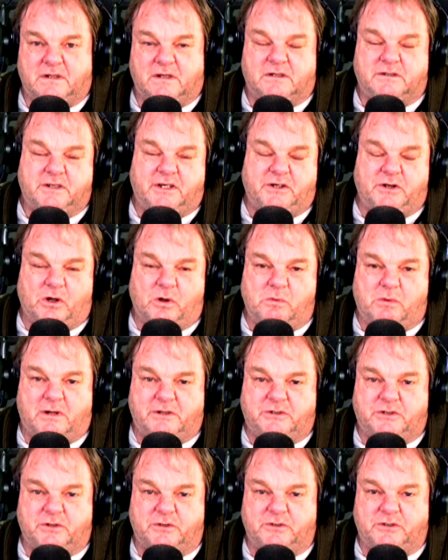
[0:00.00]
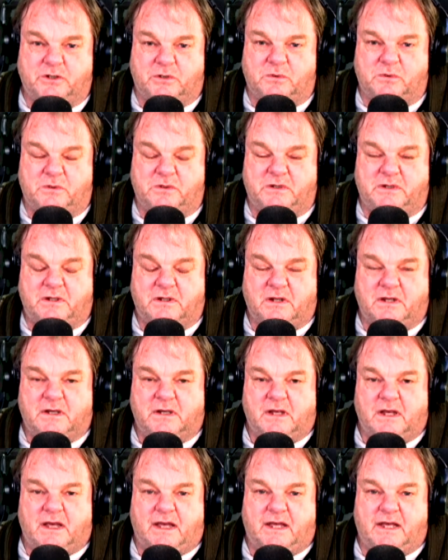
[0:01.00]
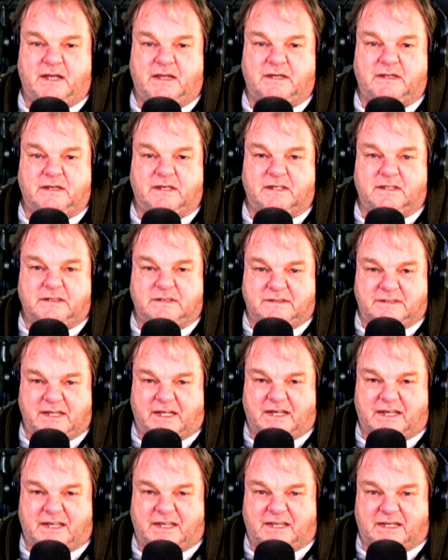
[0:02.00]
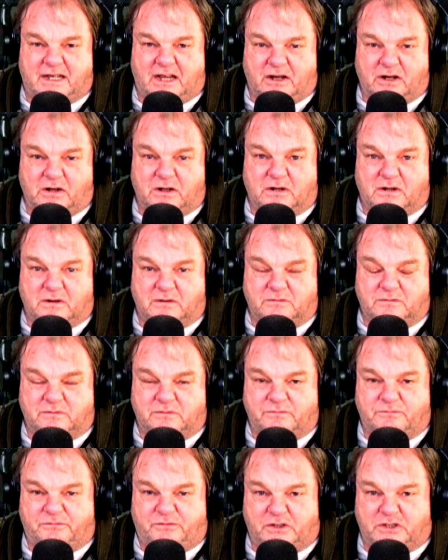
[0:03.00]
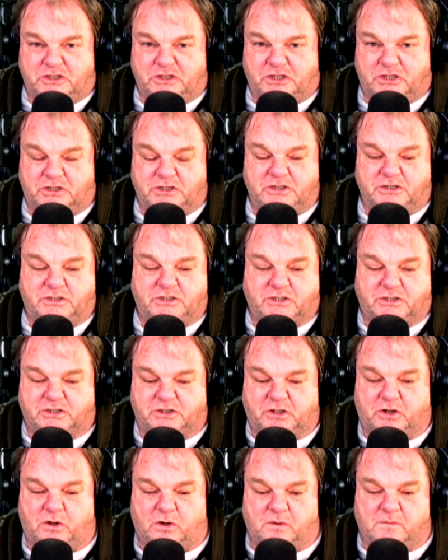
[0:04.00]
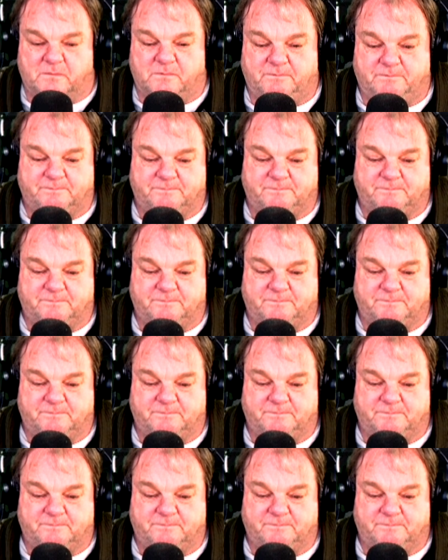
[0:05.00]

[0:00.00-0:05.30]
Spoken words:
They know what they're doing, and they are vicious scum.